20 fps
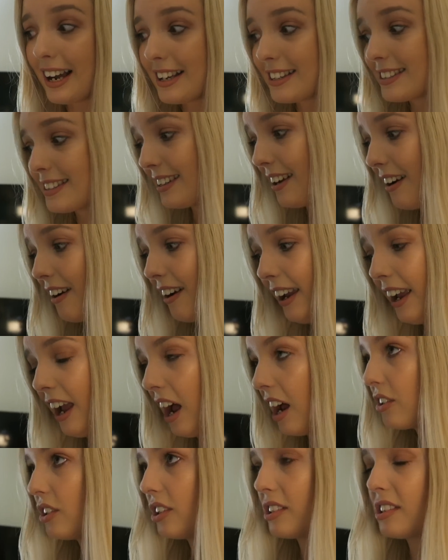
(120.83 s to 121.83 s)
last night.
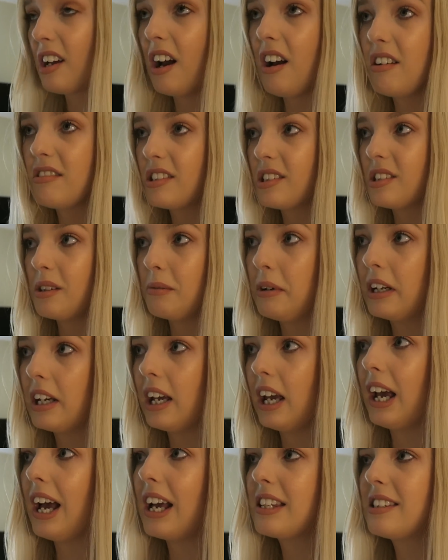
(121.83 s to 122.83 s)
I just can't stomach
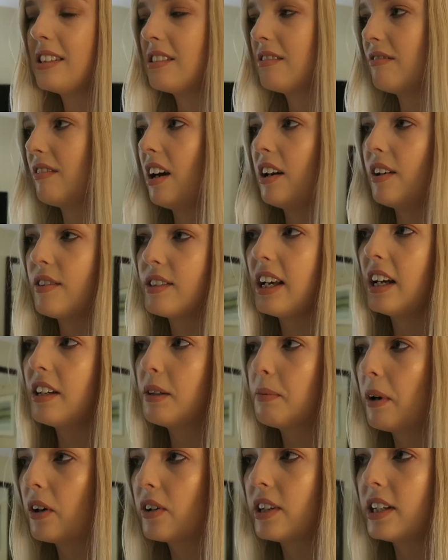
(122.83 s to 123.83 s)
it. I said to Ryan, I was like,
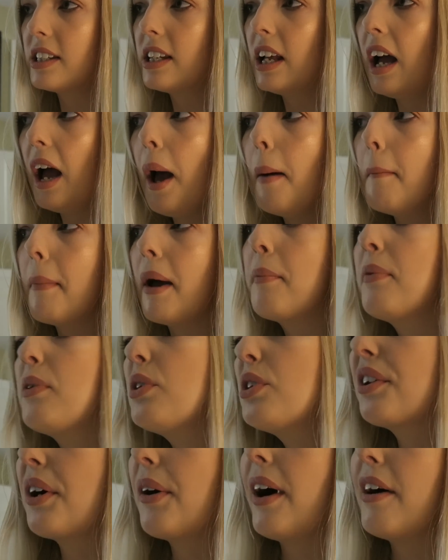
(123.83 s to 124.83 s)
to be honest, maybe we
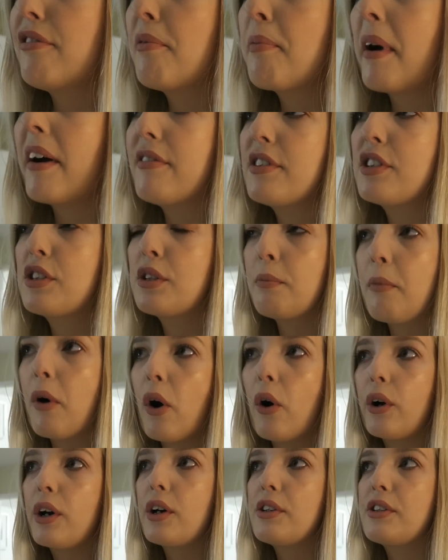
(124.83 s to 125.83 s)
should go out for breakfast
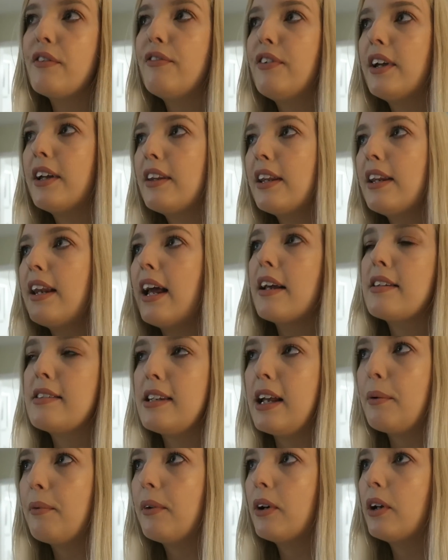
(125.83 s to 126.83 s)
tomorrow, because I think the next
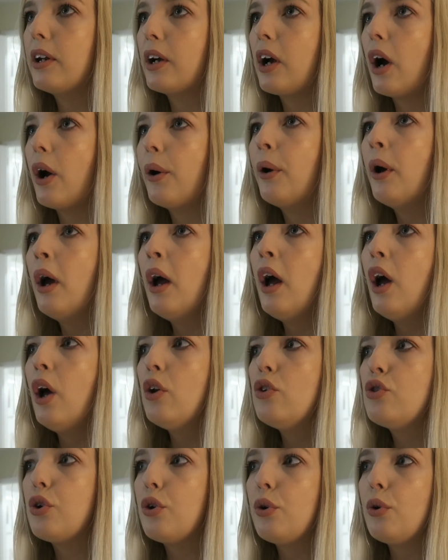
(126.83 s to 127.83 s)
day we're gonna go
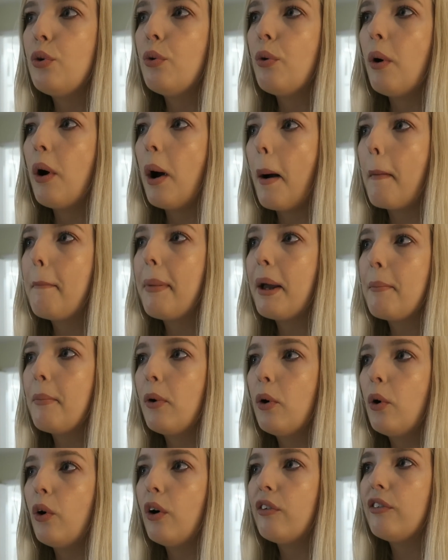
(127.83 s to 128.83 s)
do a bit
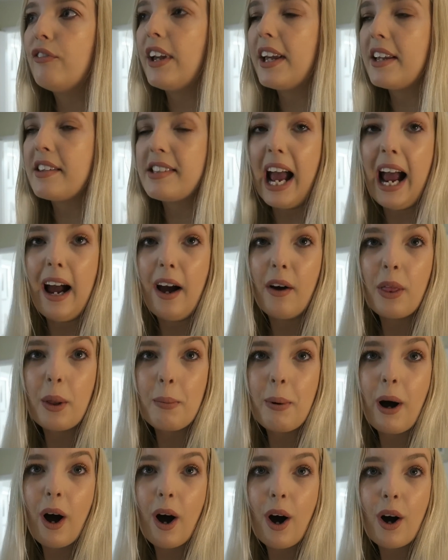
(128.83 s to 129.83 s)
more things out of the
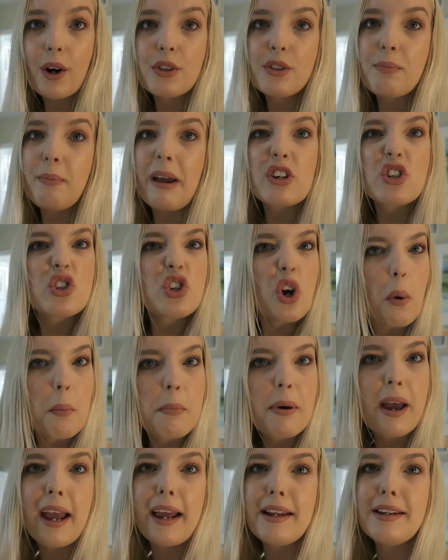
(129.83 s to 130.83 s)
parks, a bit of
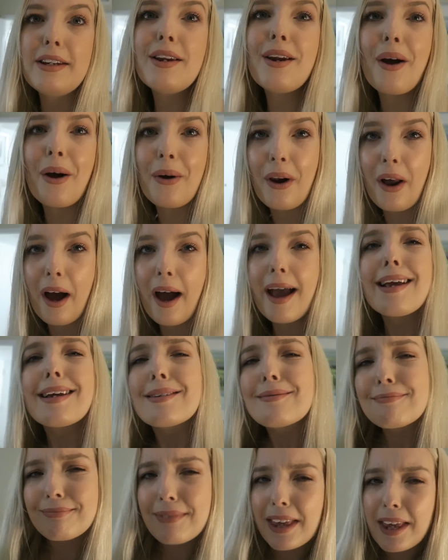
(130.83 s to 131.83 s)
shopping, you know, like
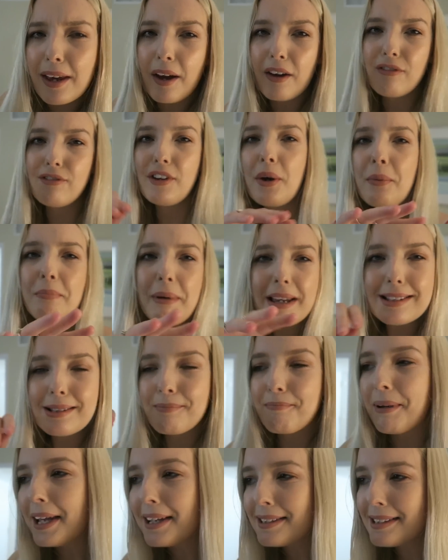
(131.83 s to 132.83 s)
a few bits
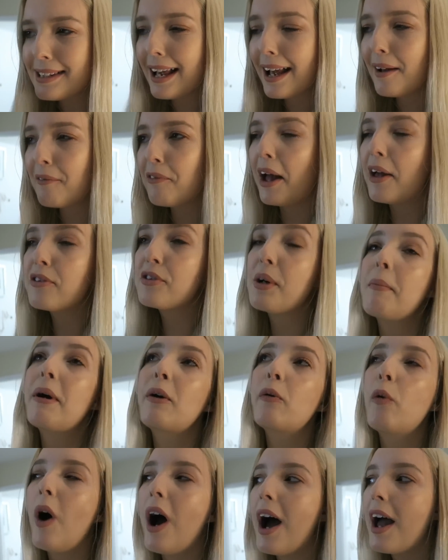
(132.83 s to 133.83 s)
and pieces here and there,
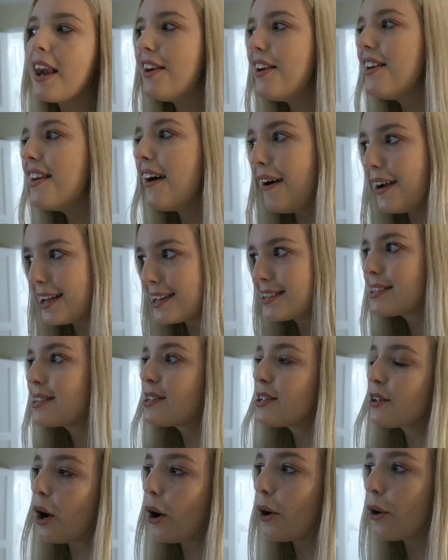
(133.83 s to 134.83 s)
something quite nice
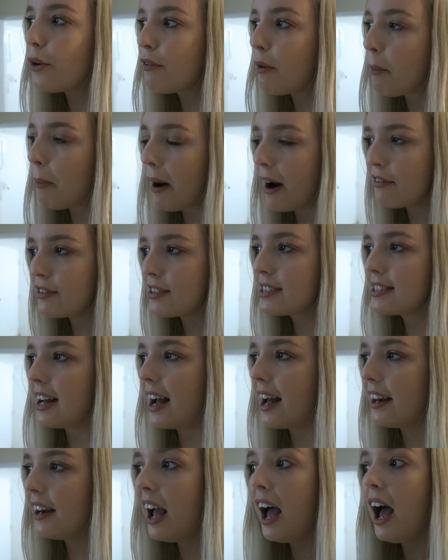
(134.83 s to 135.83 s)
to go for breakfast
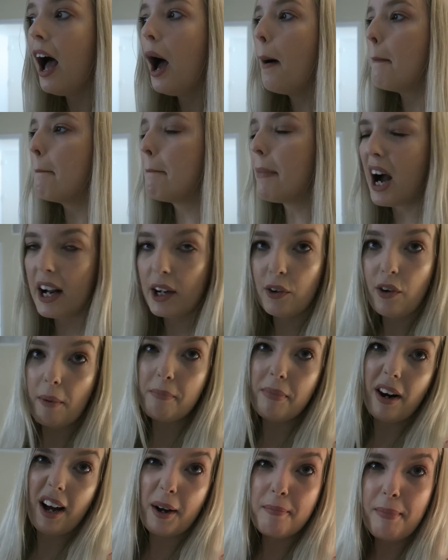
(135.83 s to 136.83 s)
then. Might
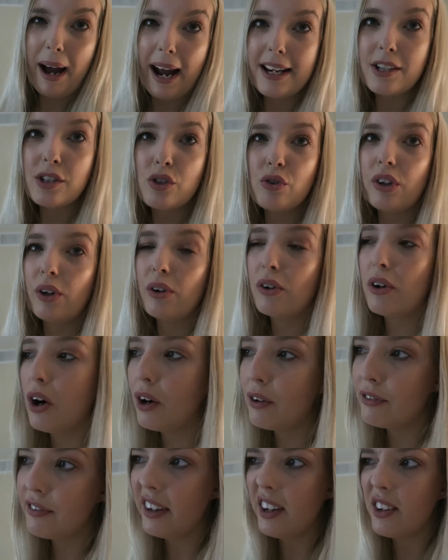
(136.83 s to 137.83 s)
grab like a pastry or
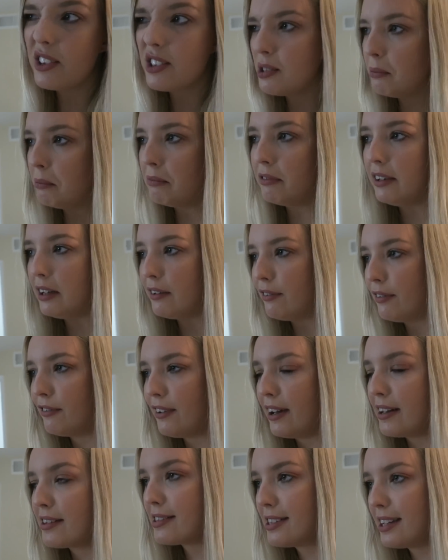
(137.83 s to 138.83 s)
coffee or something if I
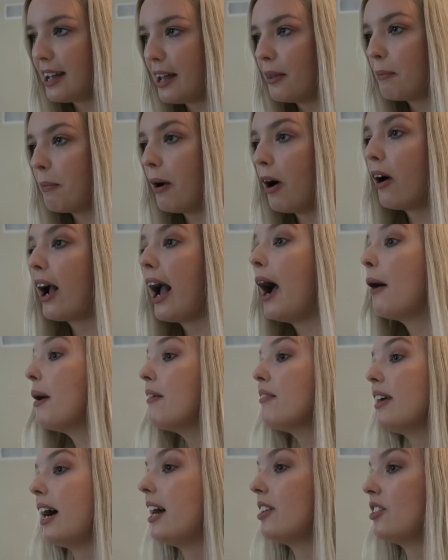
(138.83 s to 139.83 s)
fancy it in the park.
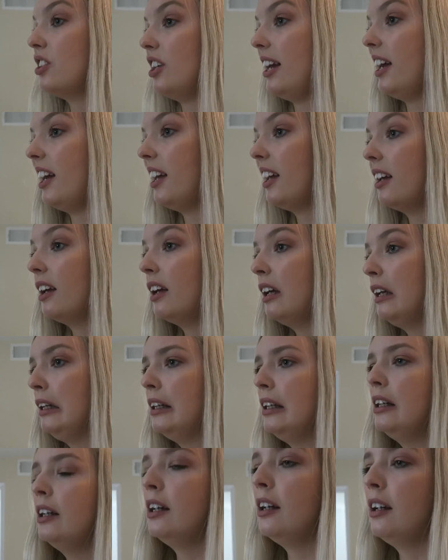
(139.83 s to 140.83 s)
However, actually,
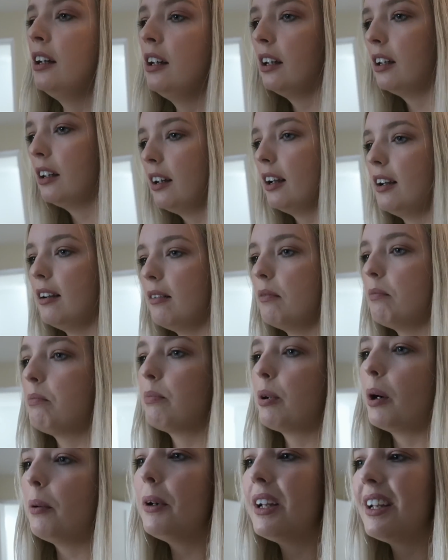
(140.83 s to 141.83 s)

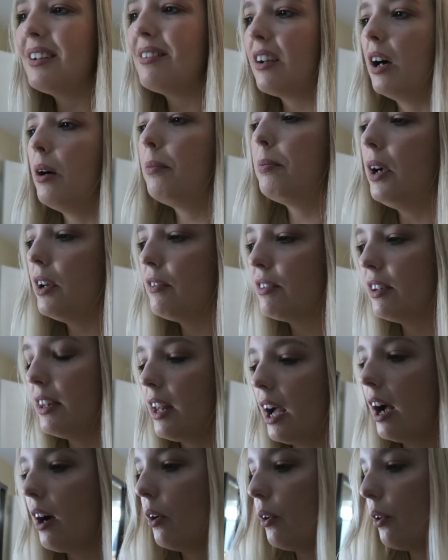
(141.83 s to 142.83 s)
probably, I'm not even
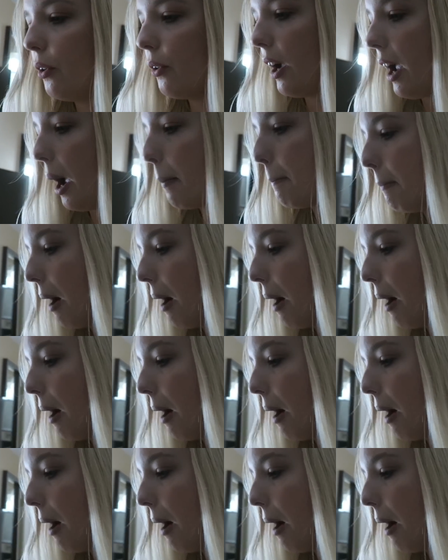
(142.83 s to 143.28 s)
that hungry. I